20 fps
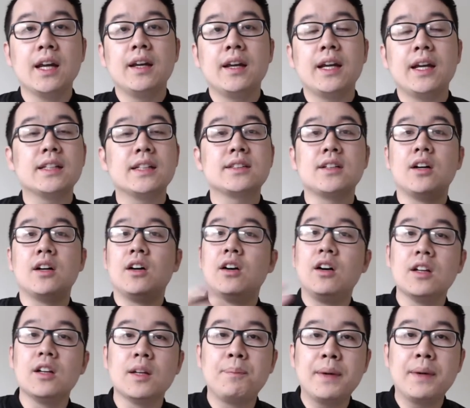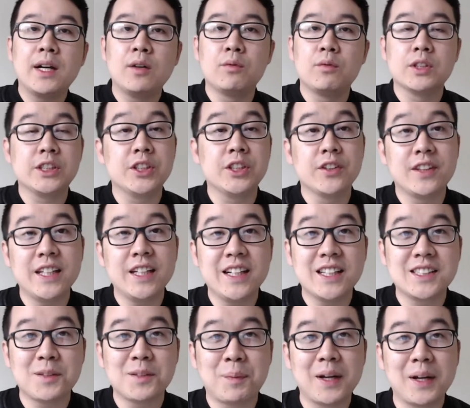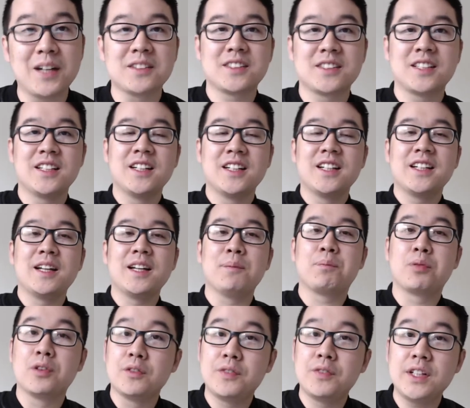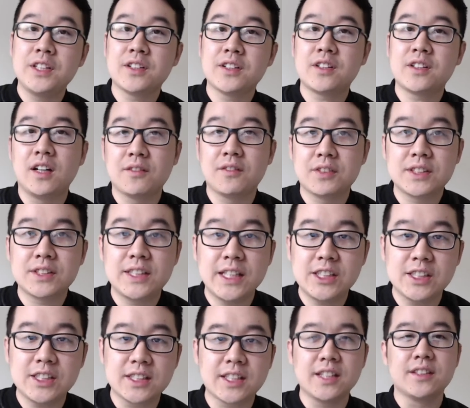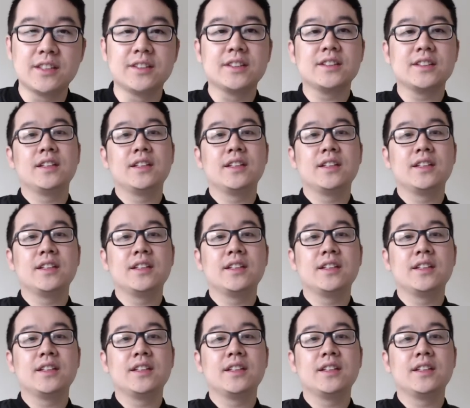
and it's all about what you think it's about improving your conversation skills.